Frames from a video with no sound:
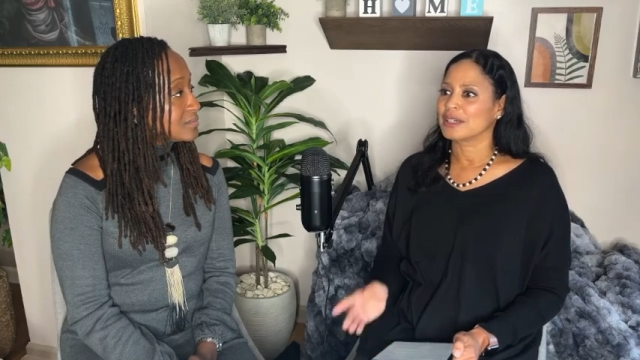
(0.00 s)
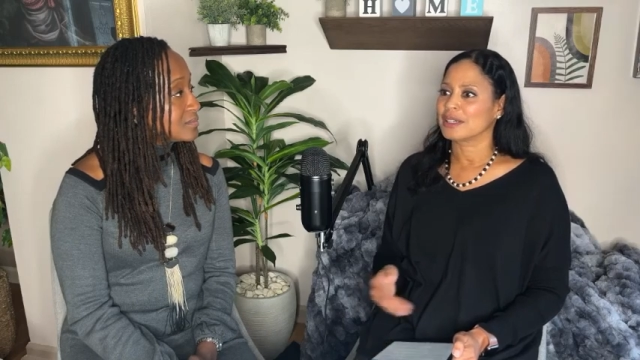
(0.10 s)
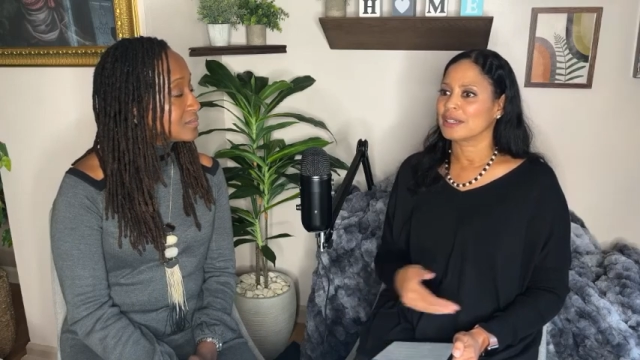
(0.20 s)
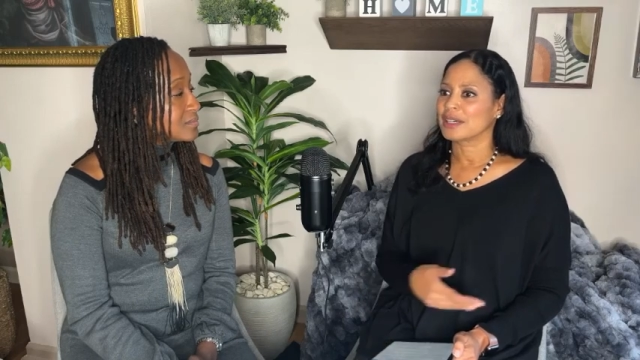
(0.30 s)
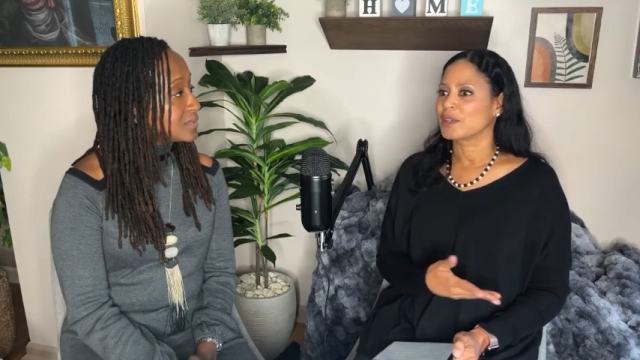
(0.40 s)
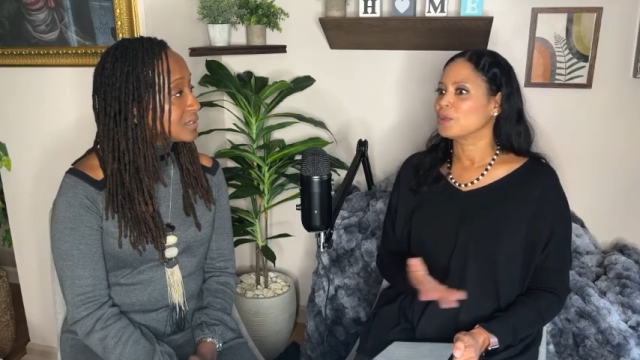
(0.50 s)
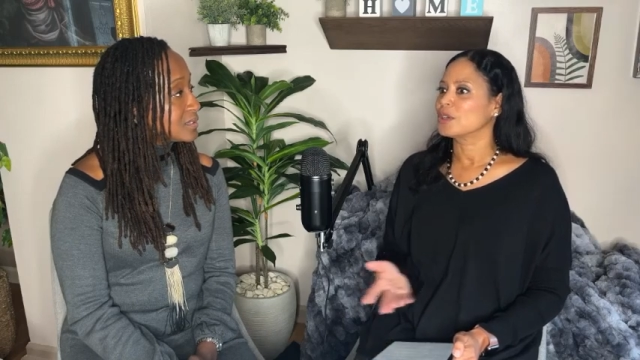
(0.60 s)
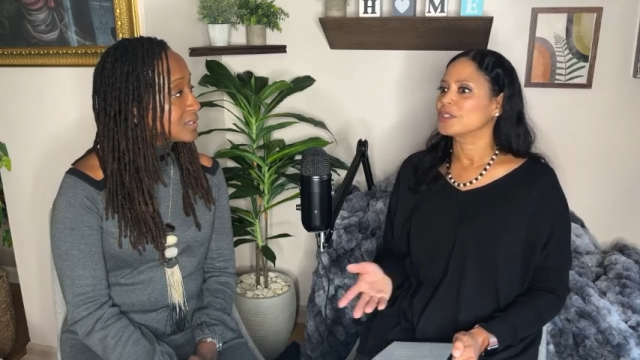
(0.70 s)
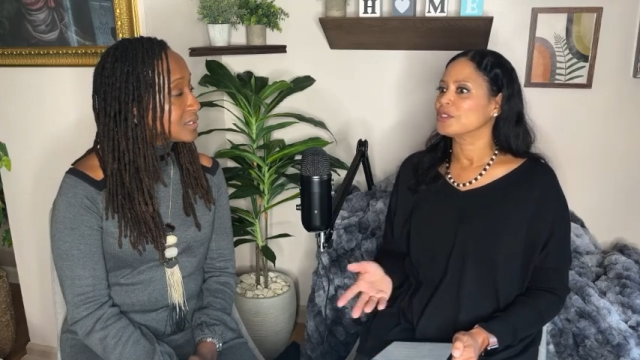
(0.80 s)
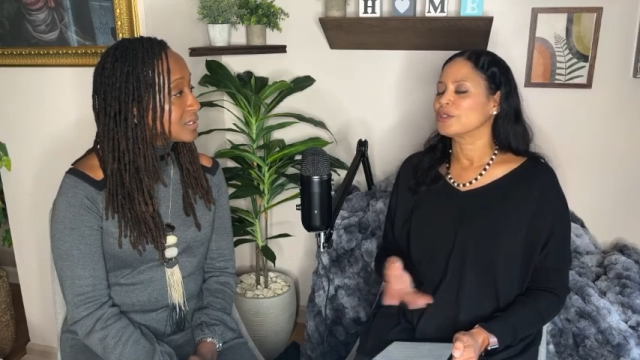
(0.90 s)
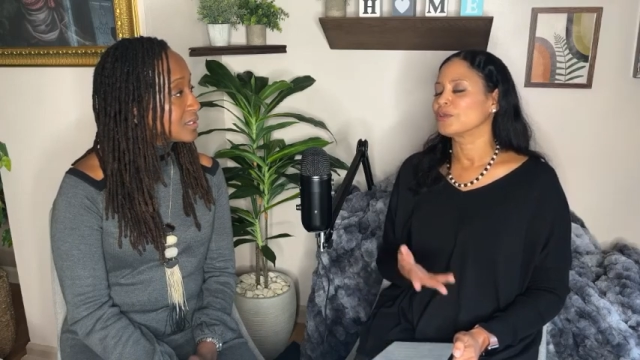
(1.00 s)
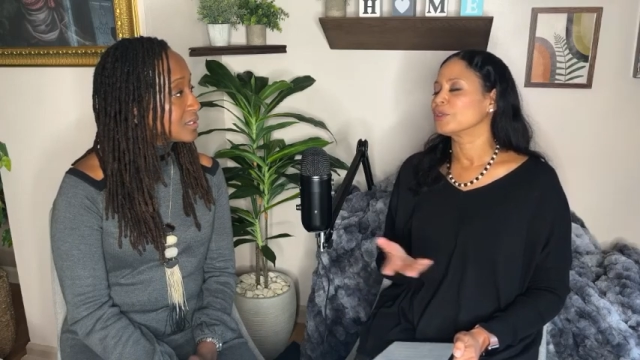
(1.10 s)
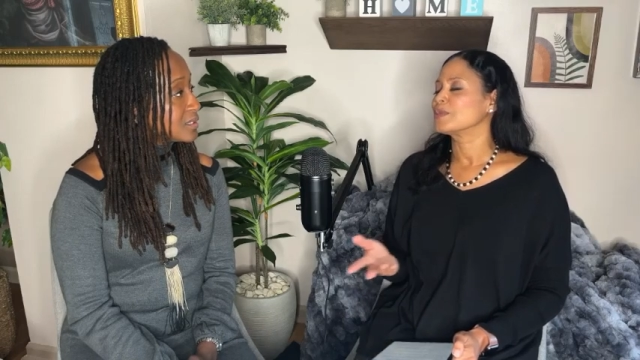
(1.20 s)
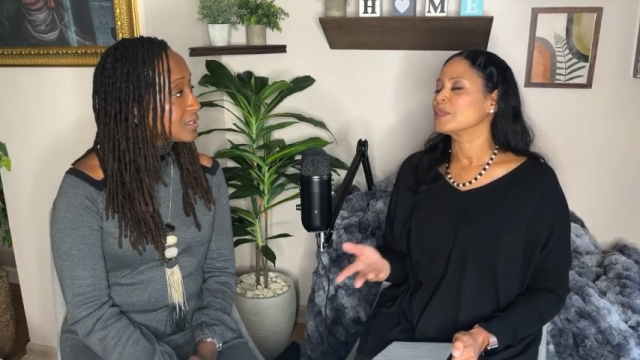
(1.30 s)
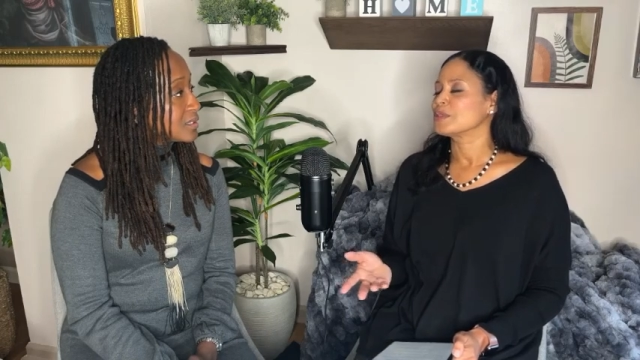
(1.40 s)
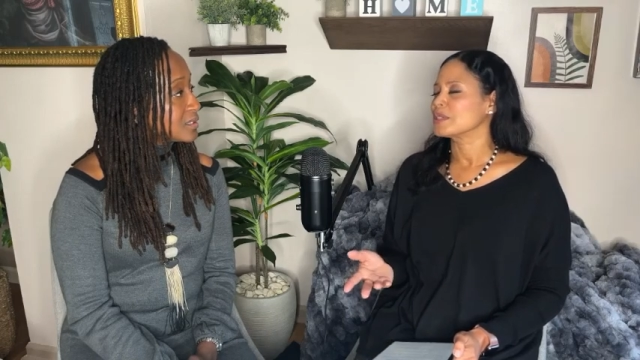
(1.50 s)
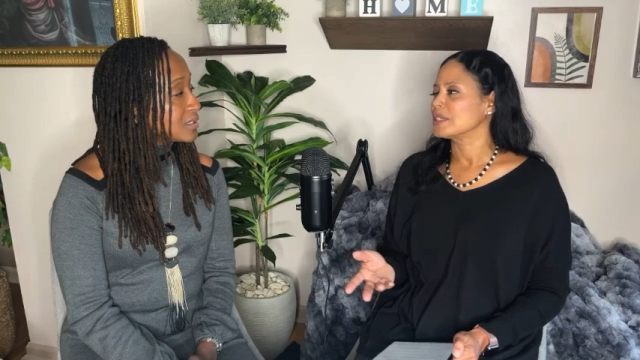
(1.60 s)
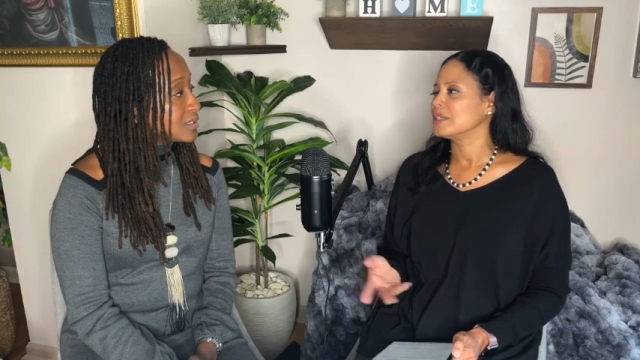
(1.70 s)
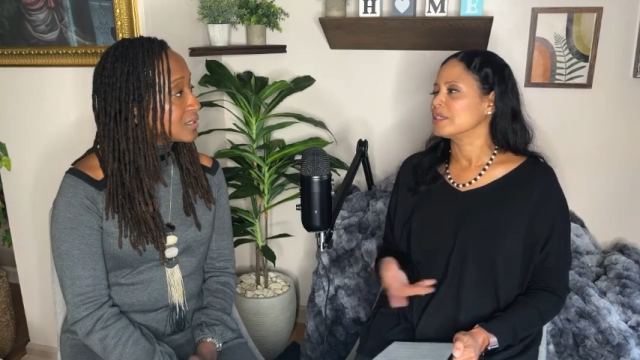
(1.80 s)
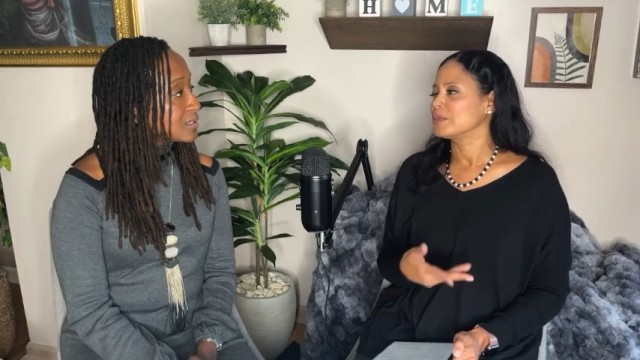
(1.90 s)
I had walked into a room to
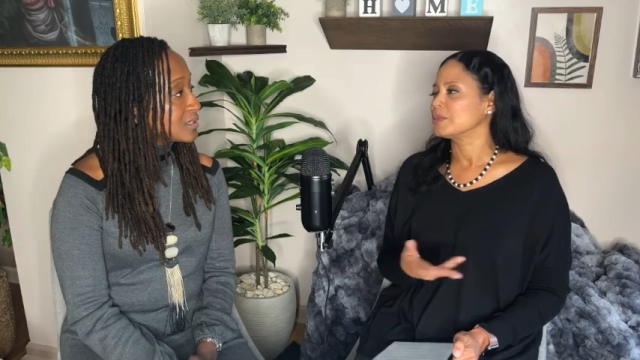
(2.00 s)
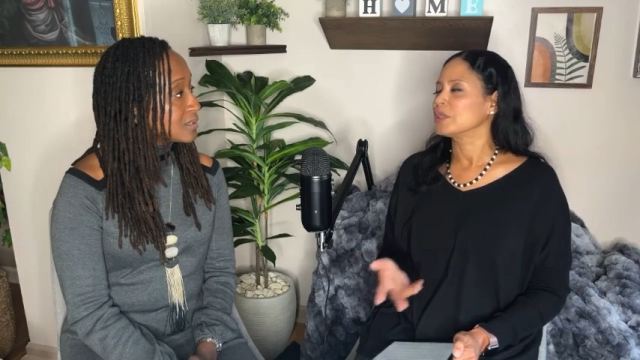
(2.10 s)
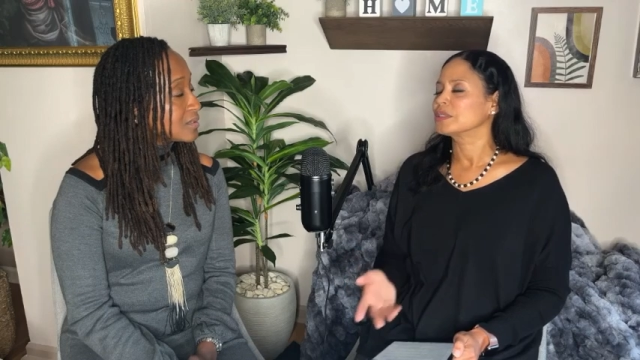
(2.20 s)
present, we worked